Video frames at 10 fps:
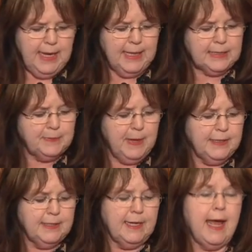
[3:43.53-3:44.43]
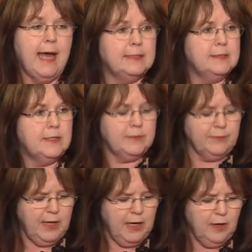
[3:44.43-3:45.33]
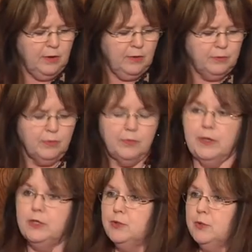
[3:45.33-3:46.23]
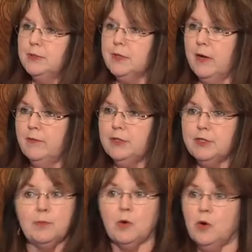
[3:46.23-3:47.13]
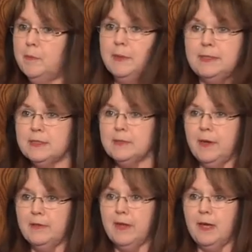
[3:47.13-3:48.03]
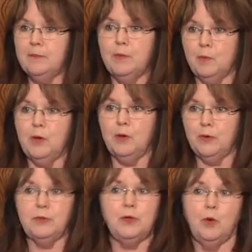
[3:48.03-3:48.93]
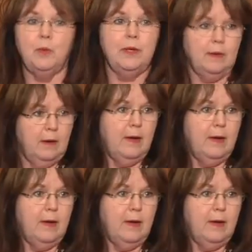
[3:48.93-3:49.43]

expanded access of care through insurance coverage, and we're all pleased about that, but we all know we